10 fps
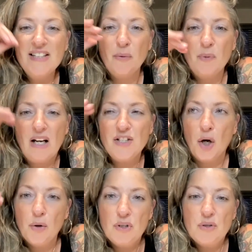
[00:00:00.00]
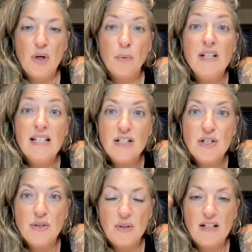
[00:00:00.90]
You know, you don't need
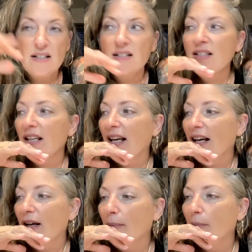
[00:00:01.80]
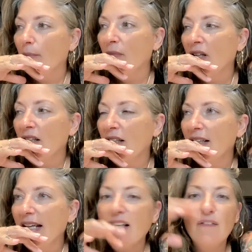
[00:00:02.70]
to do this
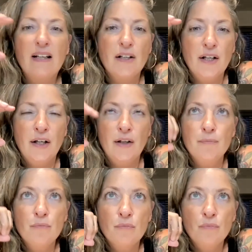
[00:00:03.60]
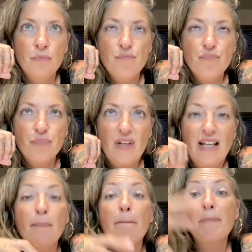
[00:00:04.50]
in
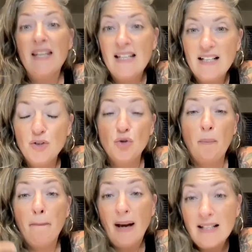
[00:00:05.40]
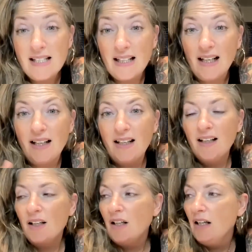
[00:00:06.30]
a big dramatic
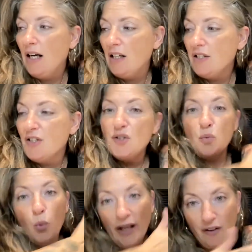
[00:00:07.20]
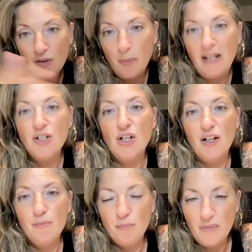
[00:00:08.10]
swing of the
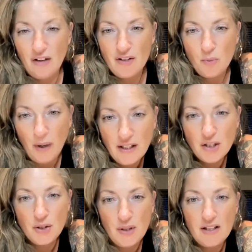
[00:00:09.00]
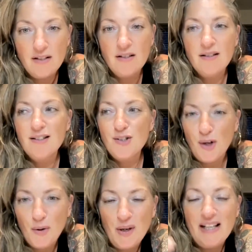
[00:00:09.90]
pendulum. There is a way to do this
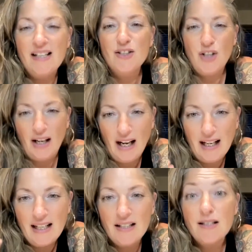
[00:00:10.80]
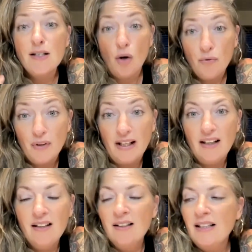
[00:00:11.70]
slowly, gently,
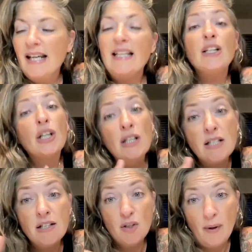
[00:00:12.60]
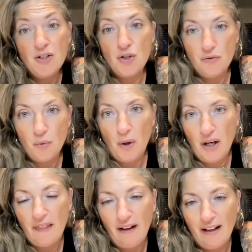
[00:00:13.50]
softly, in continuation of the
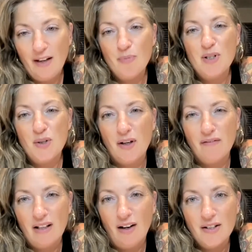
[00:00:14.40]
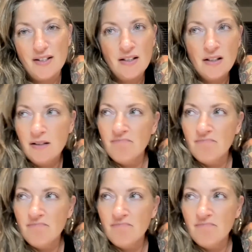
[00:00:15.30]
work that I have been doing for the last